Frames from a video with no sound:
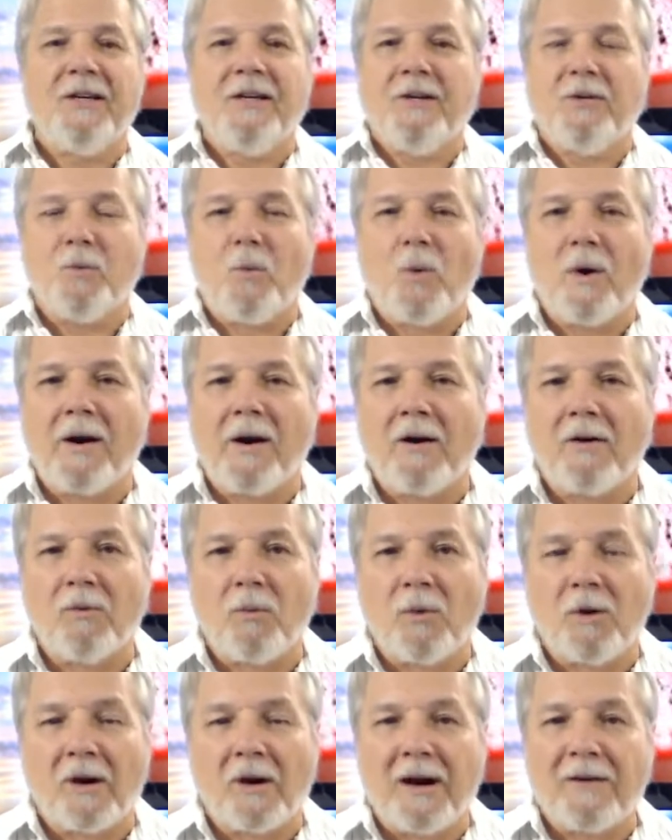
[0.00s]

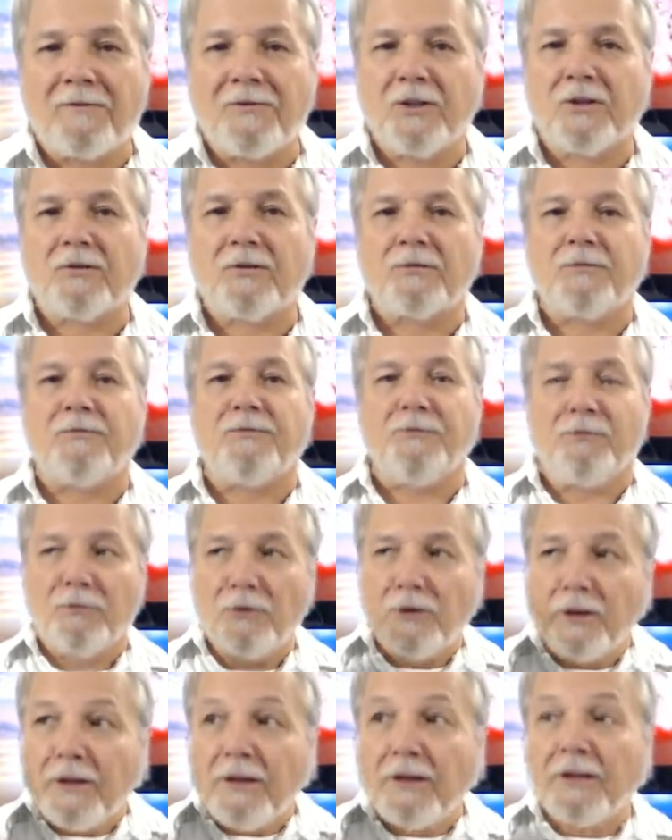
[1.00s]
where I've just
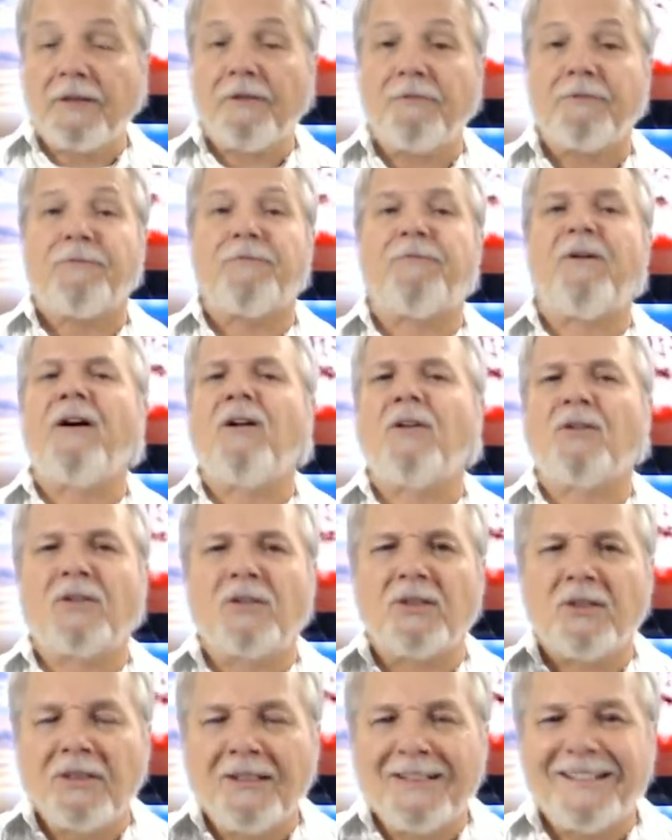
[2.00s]
really felt
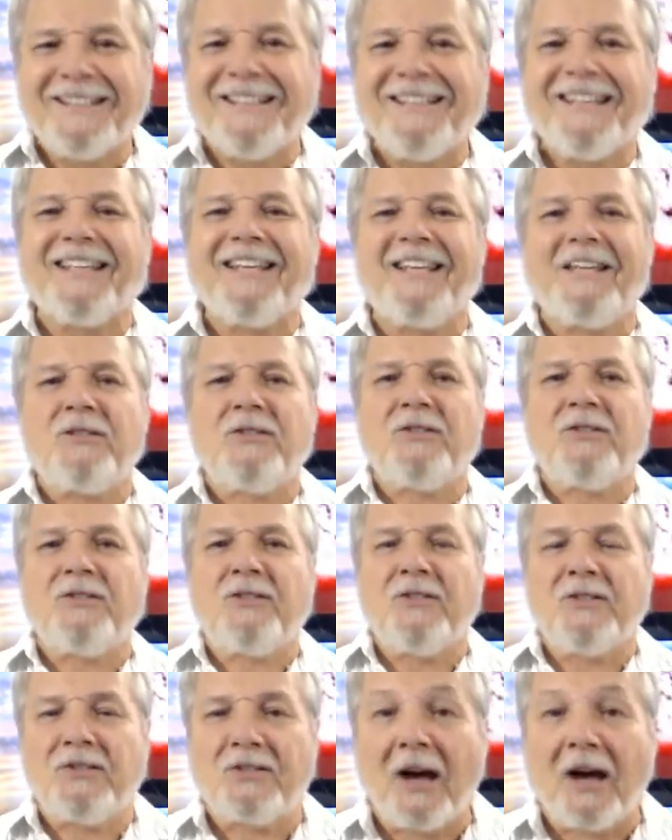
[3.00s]
His
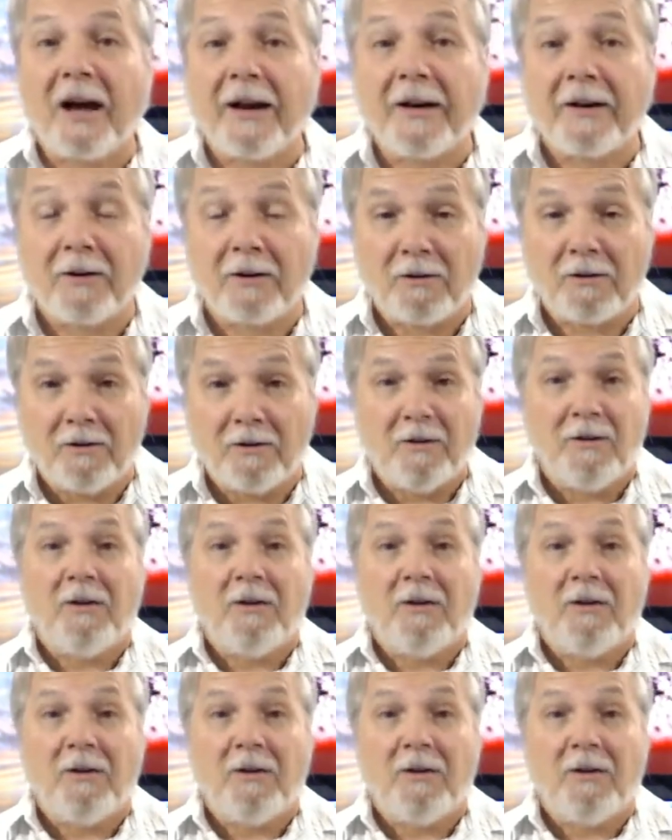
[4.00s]
desire